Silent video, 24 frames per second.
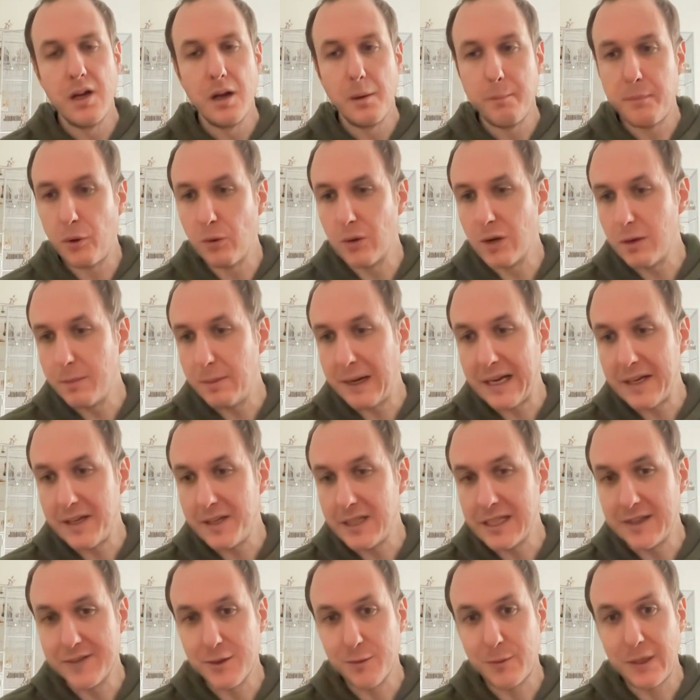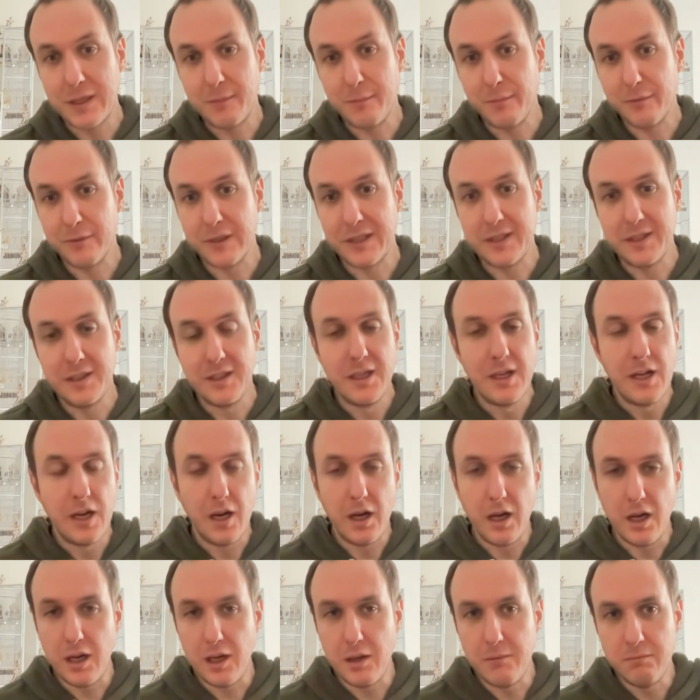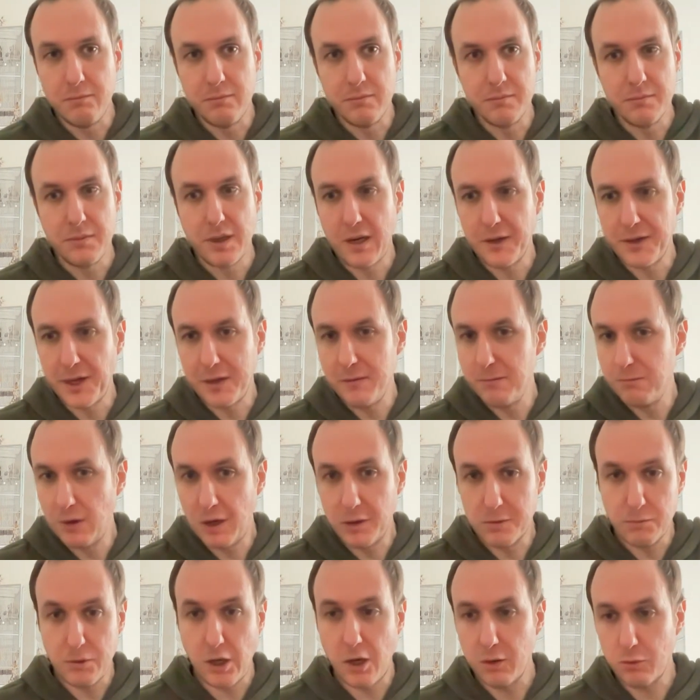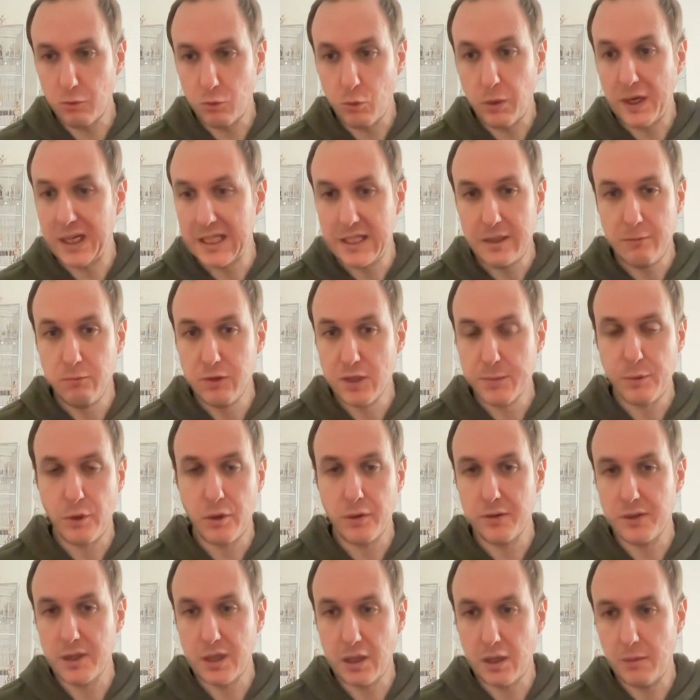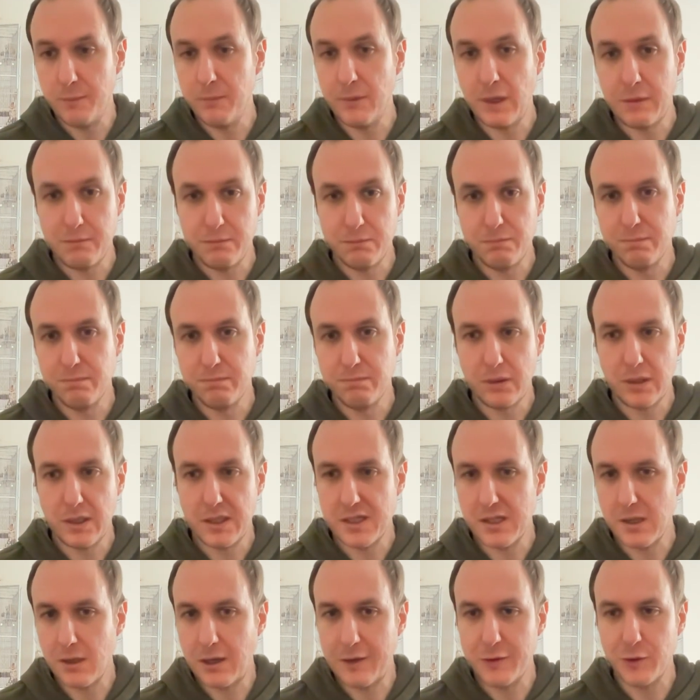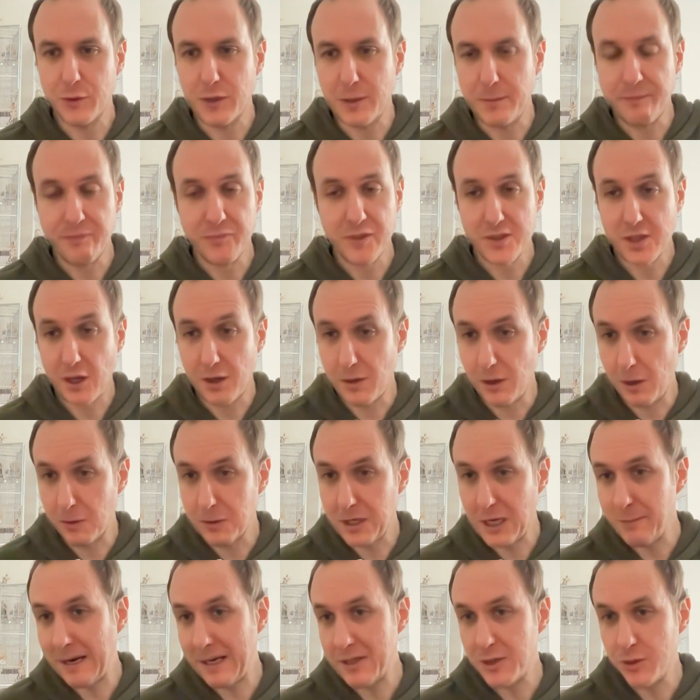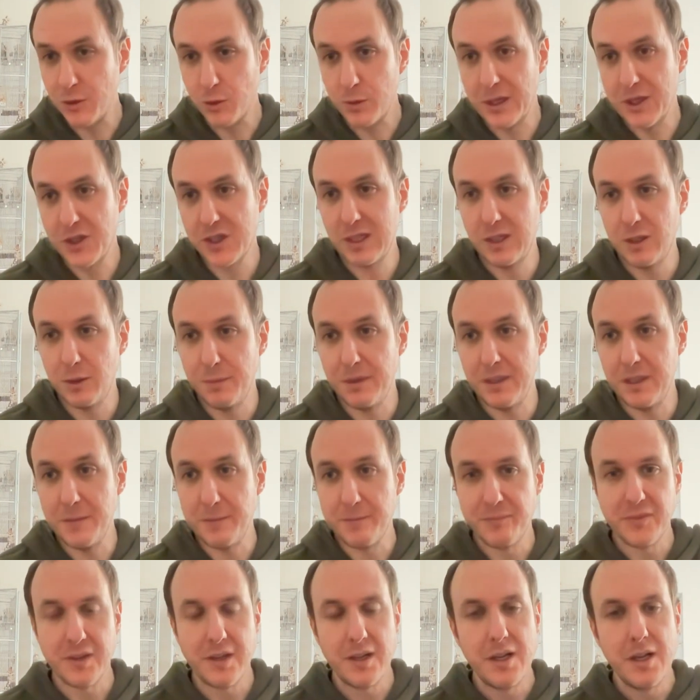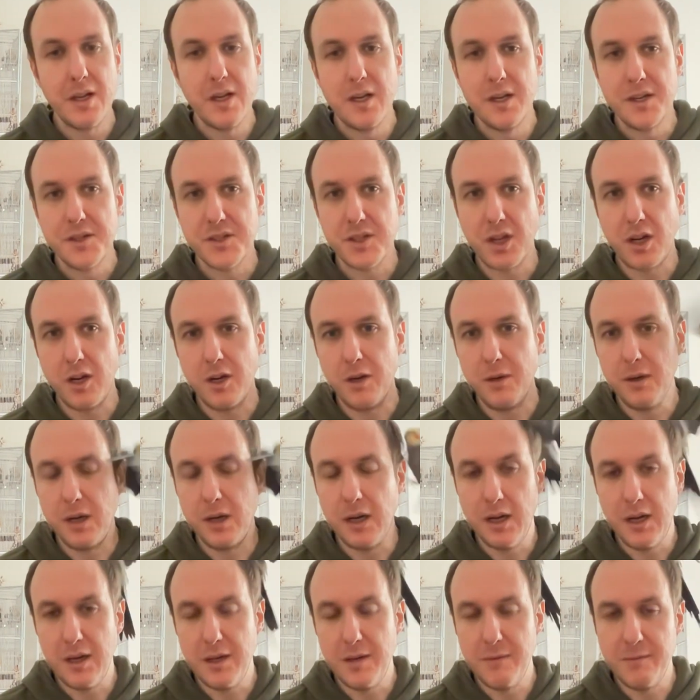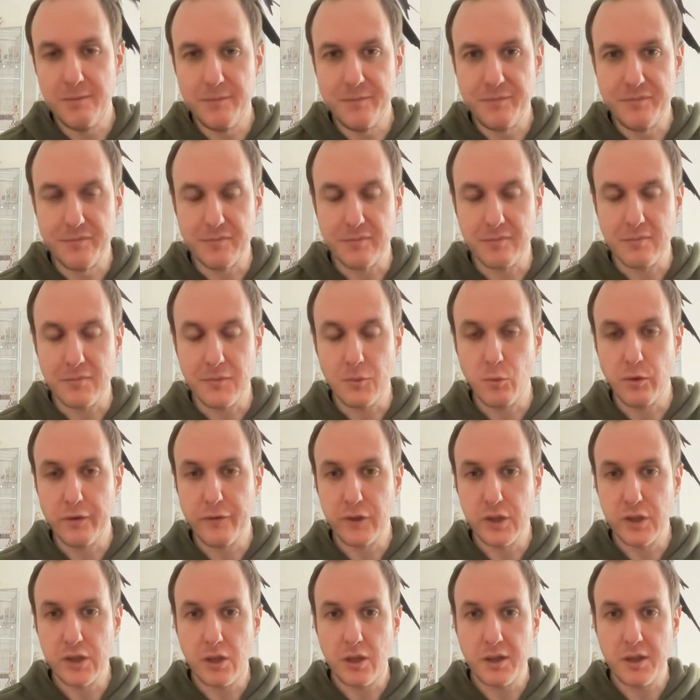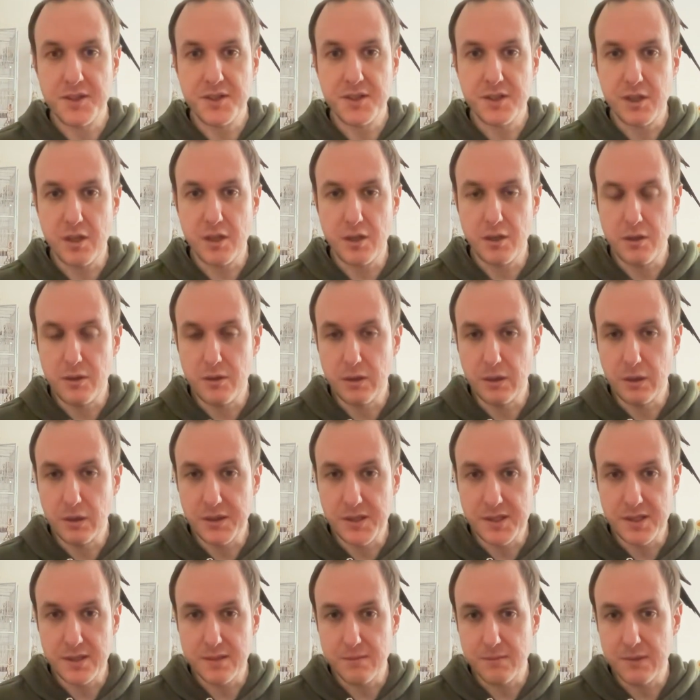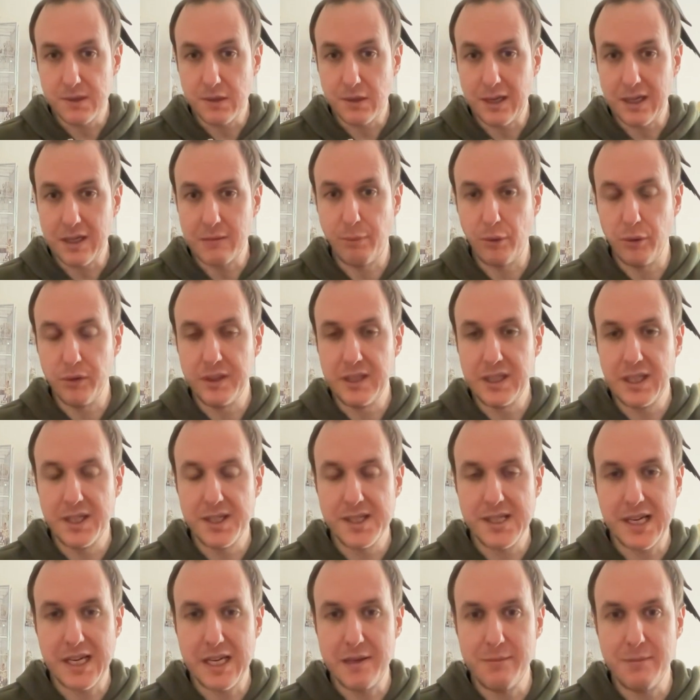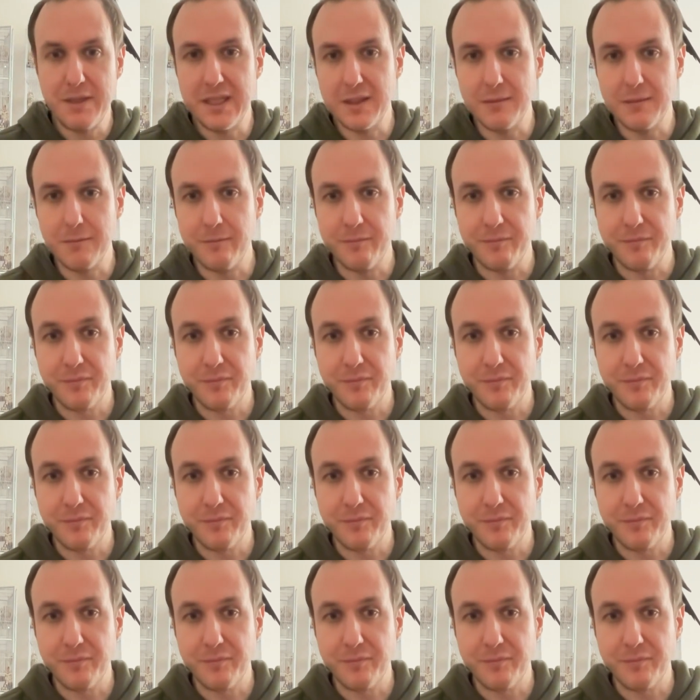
Paula the panel, you have to wait, I'm afraid. I can't quickly respond. You know, it's live stream, so I'll get back to your question a little bit. So with regards to like bonding and taming